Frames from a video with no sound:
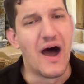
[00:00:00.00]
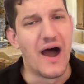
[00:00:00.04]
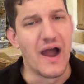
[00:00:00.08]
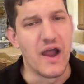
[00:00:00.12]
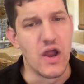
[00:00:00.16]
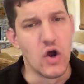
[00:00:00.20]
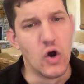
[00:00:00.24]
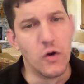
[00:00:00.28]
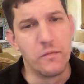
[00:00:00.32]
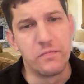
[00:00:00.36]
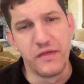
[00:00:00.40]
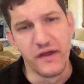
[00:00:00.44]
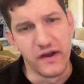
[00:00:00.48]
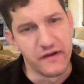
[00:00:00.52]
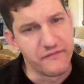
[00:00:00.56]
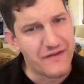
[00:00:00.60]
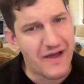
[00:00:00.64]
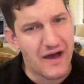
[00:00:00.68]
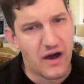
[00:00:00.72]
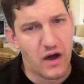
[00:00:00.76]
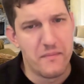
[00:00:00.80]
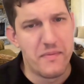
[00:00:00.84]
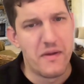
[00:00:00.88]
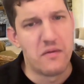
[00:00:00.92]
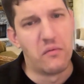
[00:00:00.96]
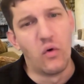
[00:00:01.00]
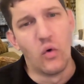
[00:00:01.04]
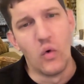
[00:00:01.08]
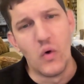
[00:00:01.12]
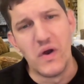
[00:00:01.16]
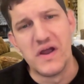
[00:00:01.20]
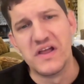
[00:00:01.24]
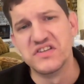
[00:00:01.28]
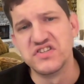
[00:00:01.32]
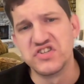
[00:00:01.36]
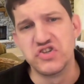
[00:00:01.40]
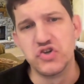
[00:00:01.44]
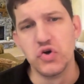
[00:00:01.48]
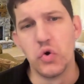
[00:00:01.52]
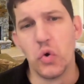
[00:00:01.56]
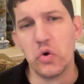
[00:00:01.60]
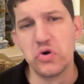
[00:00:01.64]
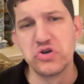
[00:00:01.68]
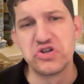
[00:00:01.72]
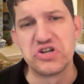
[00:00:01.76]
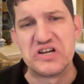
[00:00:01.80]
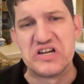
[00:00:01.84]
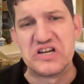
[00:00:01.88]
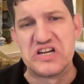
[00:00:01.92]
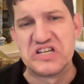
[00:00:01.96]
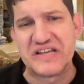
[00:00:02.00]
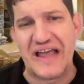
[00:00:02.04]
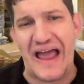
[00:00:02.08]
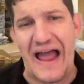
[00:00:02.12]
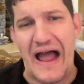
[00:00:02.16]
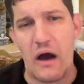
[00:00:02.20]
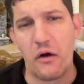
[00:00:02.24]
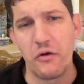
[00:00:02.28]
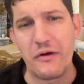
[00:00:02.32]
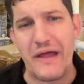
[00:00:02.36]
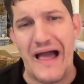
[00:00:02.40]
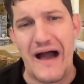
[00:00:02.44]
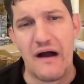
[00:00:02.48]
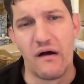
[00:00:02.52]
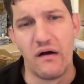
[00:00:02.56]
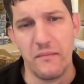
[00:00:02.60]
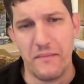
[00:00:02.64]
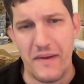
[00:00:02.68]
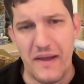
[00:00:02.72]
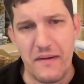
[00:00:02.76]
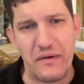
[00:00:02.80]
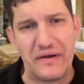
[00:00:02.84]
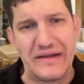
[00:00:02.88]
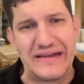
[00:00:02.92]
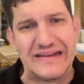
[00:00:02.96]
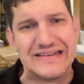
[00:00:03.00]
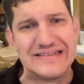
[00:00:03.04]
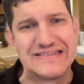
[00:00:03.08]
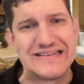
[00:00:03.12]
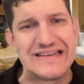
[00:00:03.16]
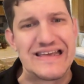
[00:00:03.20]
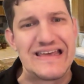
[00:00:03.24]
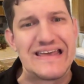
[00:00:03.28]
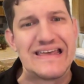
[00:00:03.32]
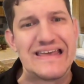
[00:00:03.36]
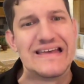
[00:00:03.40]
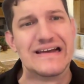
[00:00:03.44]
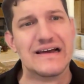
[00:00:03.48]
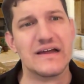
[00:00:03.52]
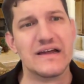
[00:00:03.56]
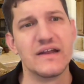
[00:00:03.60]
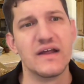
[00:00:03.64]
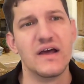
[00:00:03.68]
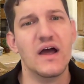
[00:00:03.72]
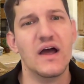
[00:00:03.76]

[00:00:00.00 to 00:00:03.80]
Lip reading: I hope that if Alabama wins, Georgia is out, Alabama is in.